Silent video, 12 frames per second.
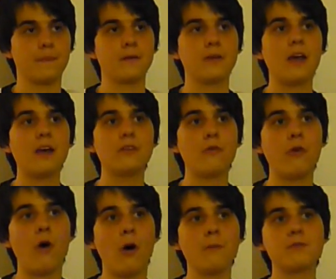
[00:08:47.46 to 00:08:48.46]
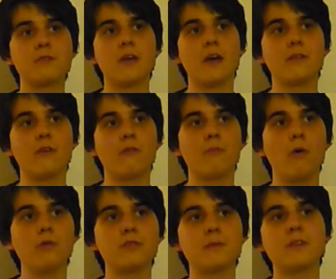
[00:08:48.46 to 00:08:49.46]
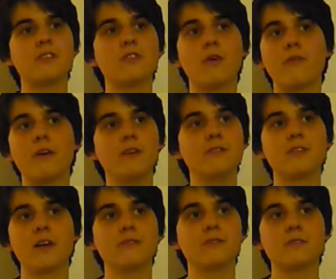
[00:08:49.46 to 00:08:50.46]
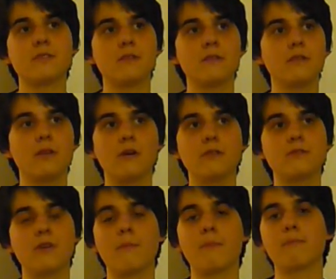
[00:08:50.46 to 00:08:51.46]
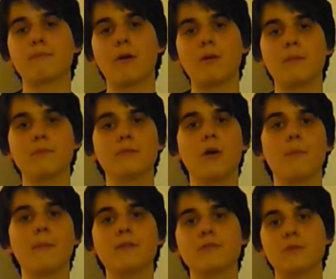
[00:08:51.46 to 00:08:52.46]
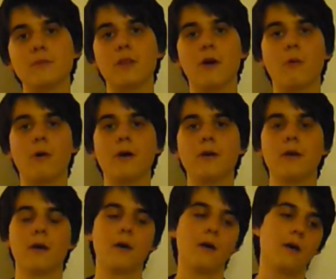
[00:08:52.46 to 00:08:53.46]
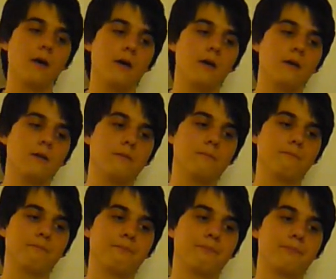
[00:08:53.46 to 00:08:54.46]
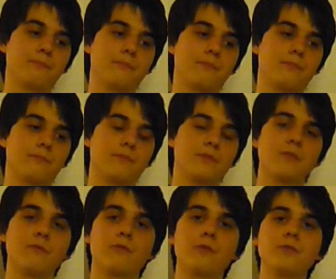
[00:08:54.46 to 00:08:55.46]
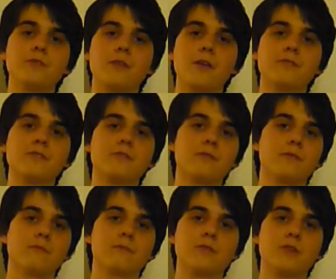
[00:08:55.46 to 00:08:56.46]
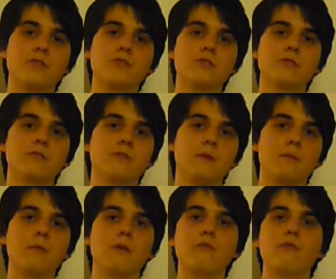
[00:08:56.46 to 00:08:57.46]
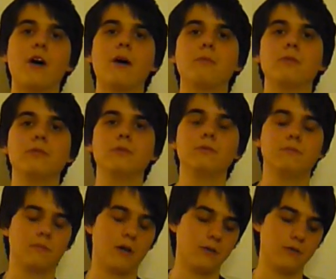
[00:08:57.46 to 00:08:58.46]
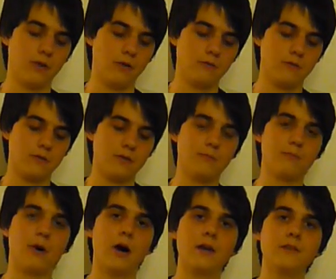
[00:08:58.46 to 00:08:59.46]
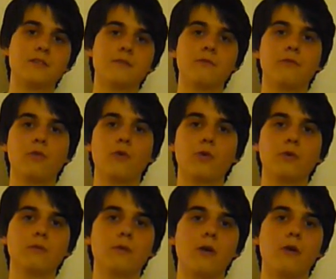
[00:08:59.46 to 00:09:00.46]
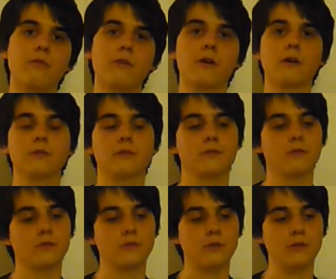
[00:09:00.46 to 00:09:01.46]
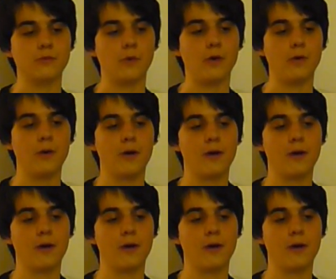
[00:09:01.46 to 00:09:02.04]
You get enough hops, you get enough malts. I mean, it's not very intense. It's probably not meant to be that way. Some fruitiness, citrus, maybe a bit of apple kind of notes, some pine, some floral, hefty kind of notes as well.